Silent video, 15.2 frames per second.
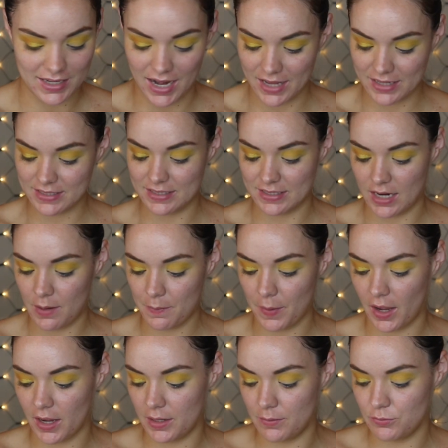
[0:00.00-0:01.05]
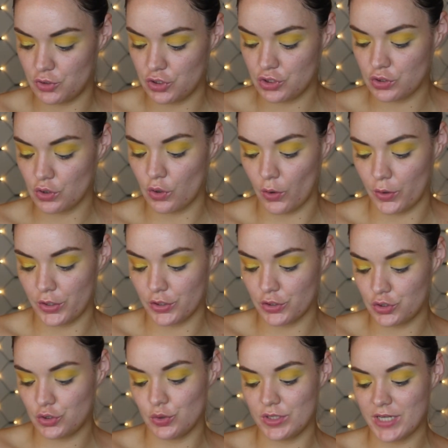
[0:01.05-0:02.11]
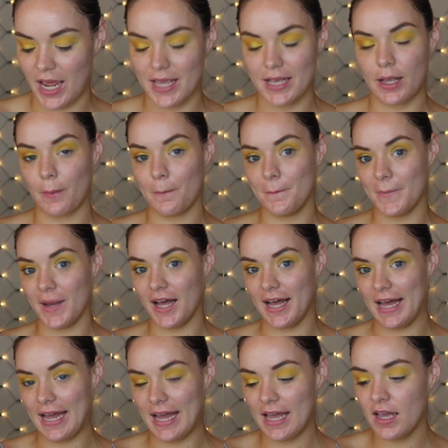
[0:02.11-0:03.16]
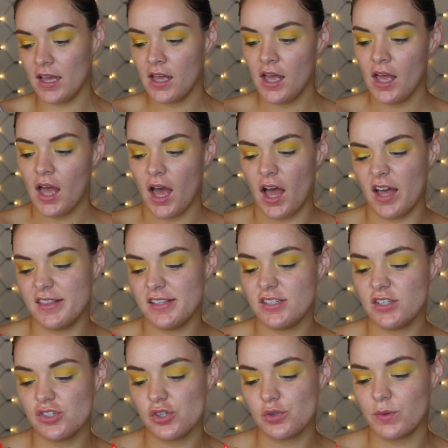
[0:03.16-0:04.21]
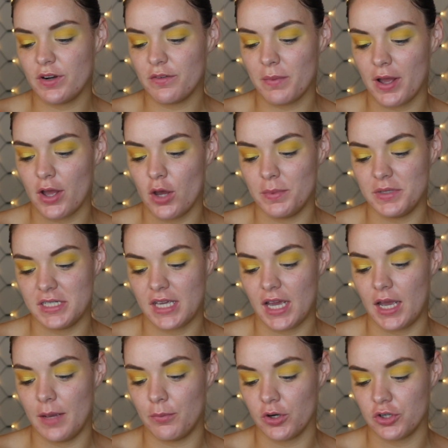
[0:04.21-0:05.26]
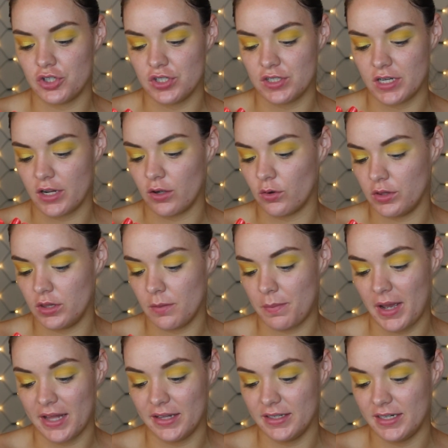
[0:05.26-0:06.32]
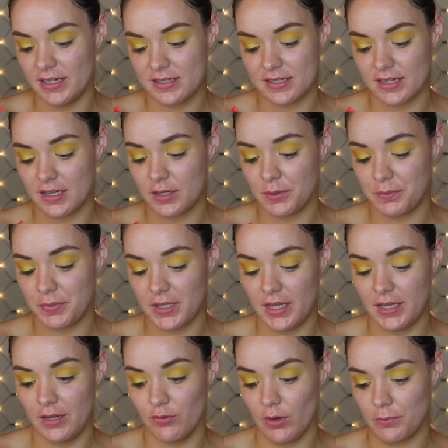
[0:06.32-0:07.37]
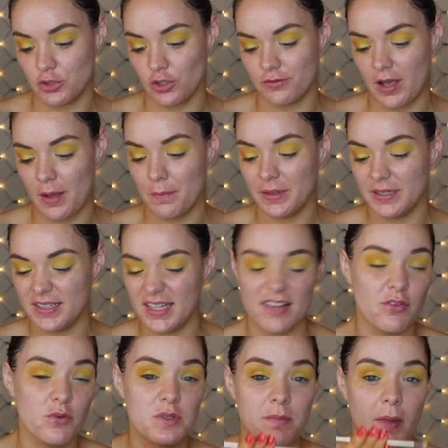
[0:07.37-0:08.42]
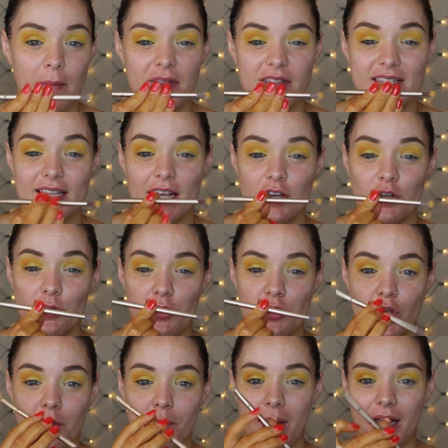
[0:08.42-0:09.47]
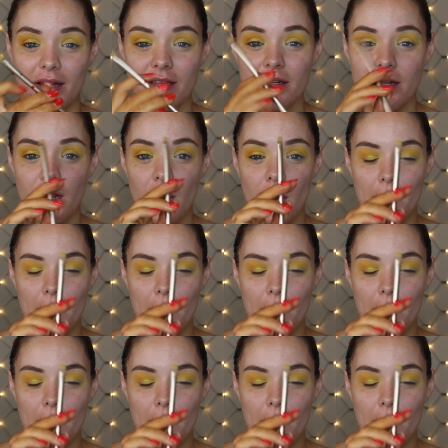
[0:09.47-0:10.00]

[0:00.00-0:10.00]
Next step, I'm just going to take my, this is just one of my Urban Decay brushes that I got in the palette. It's like completely rubbed off. I believe it was maybe the second or third palette.